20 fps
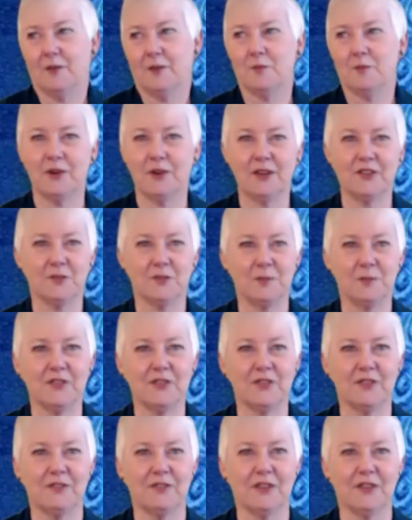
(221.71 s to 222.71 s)
pretty
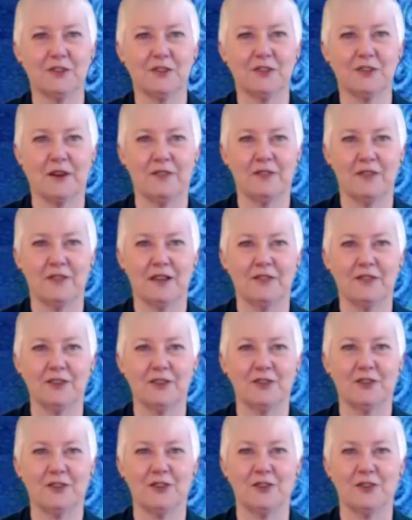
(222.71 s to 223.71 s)
specific
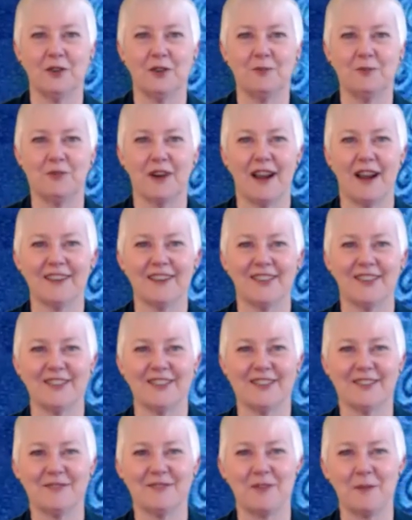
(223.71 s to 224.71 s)
2,500-year-old
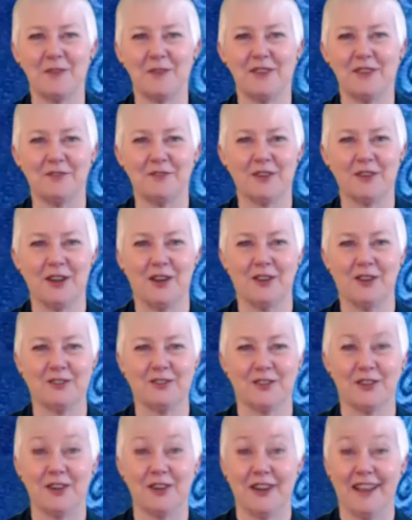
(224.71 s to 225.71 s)
practice from a different
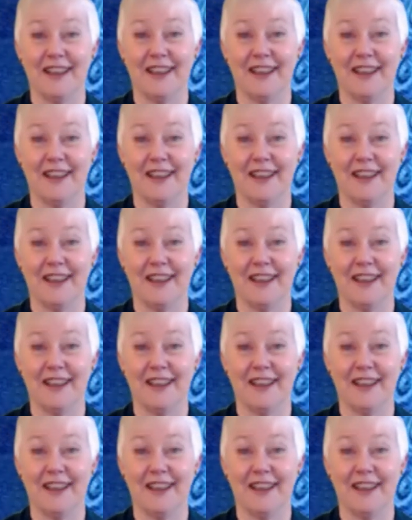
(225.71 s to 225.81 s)
culture.